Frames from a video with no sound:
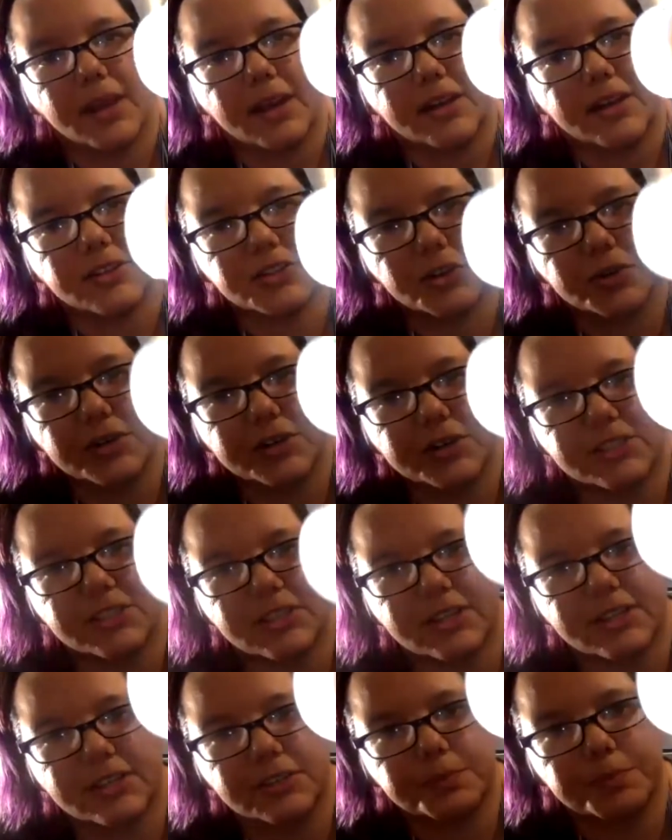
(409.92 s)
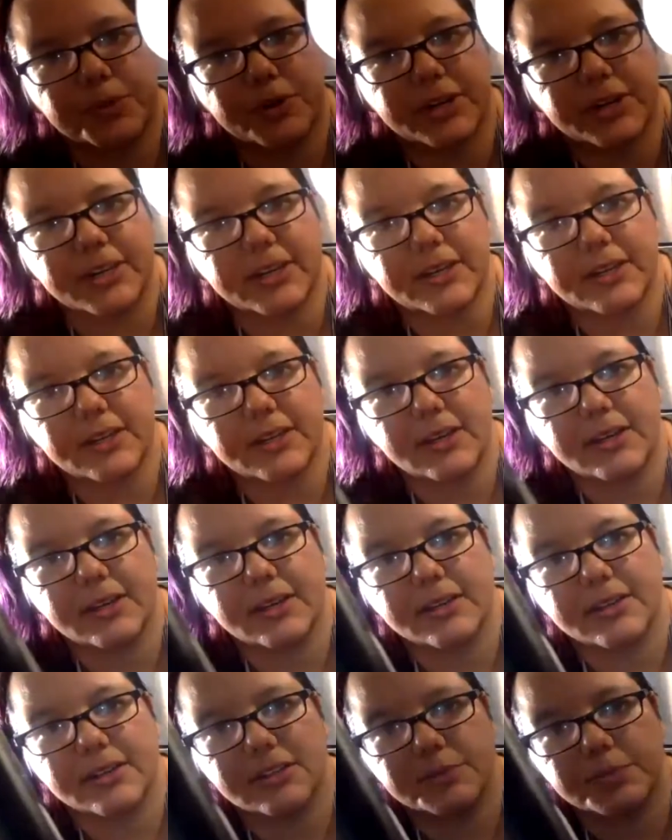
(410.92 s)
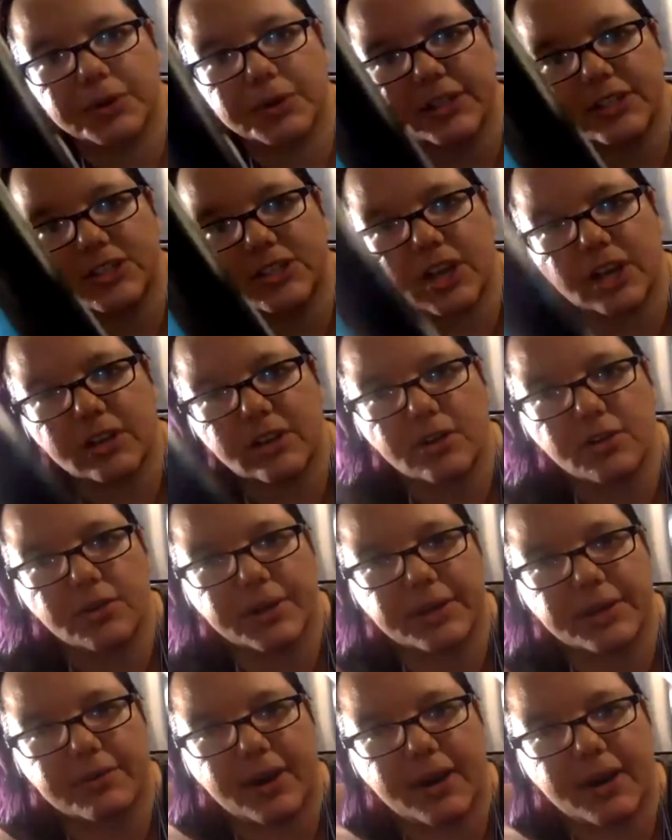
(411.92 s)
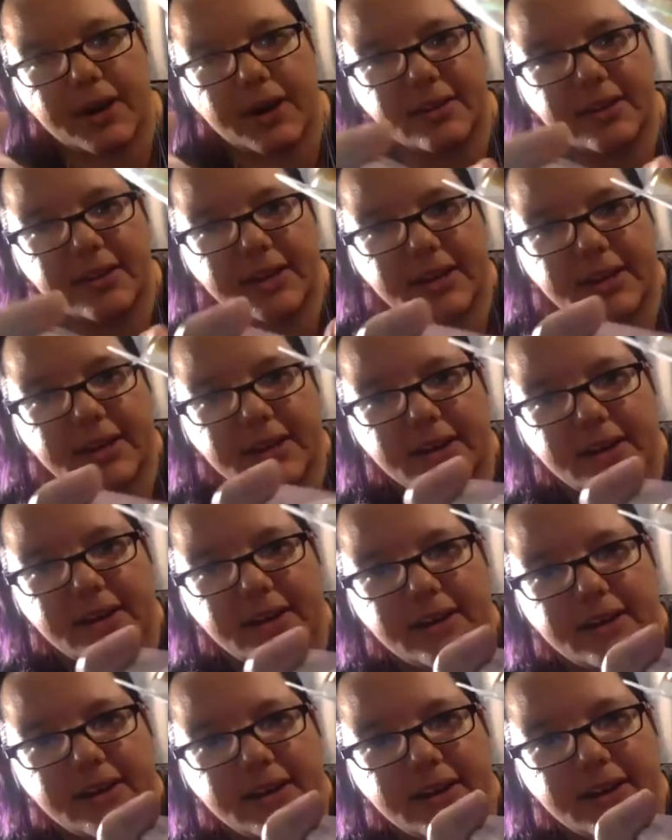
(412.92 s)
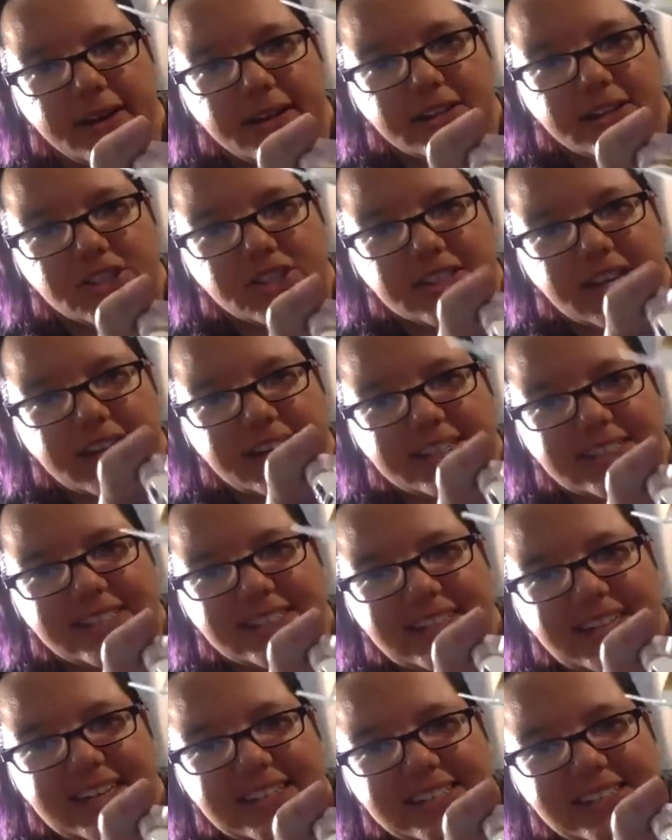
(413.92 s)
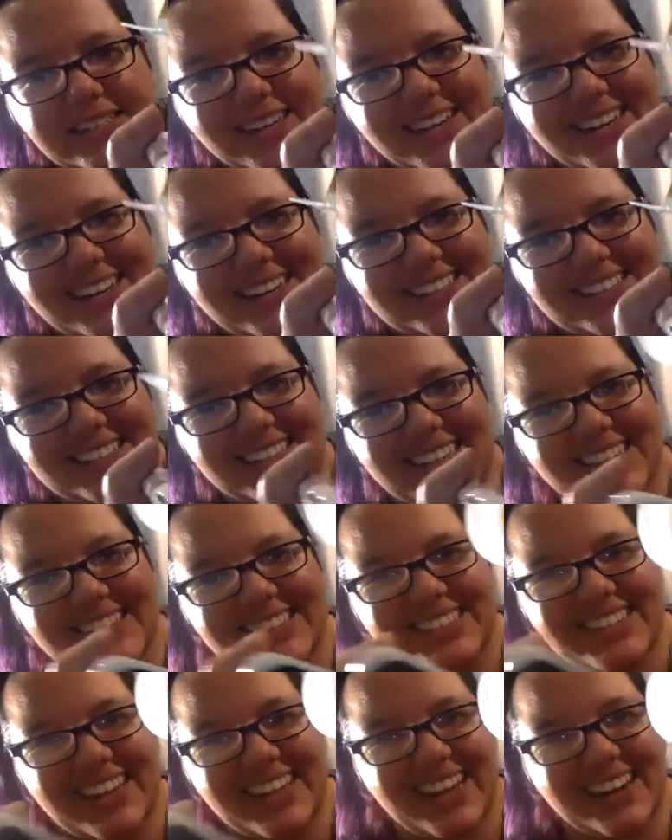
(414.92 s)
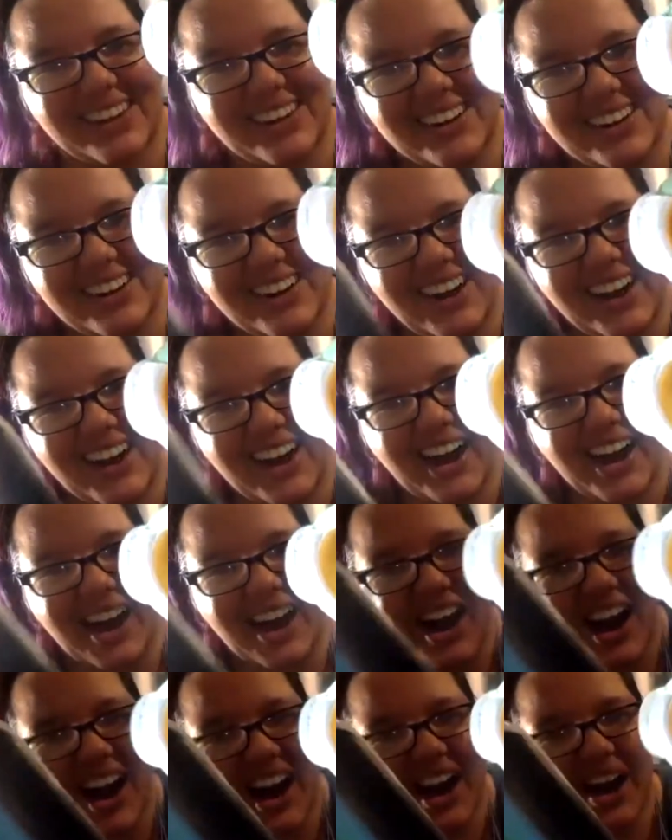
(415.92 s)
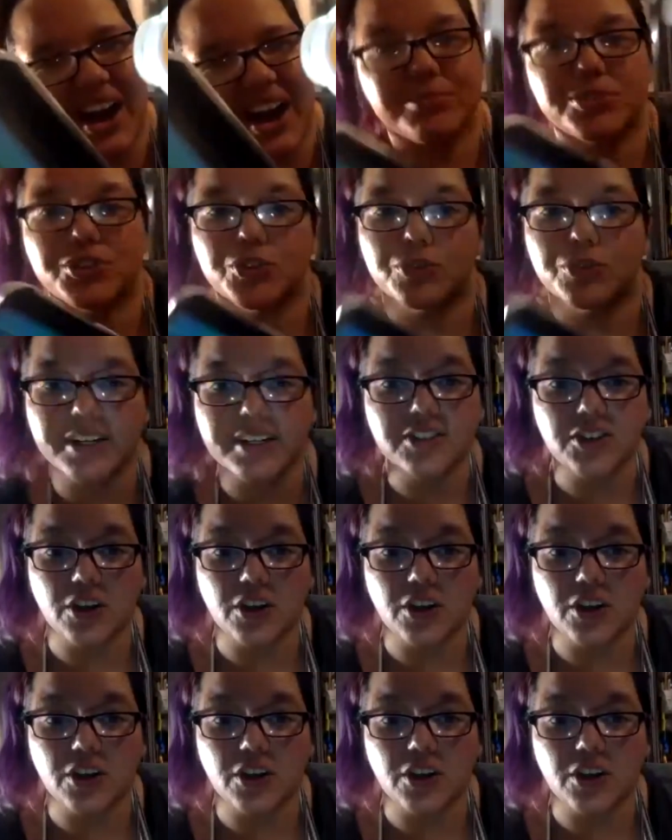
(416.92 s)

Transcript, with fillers: so it's it's pretty it's pretty jello-y right like just kind of stays in its container um, so it is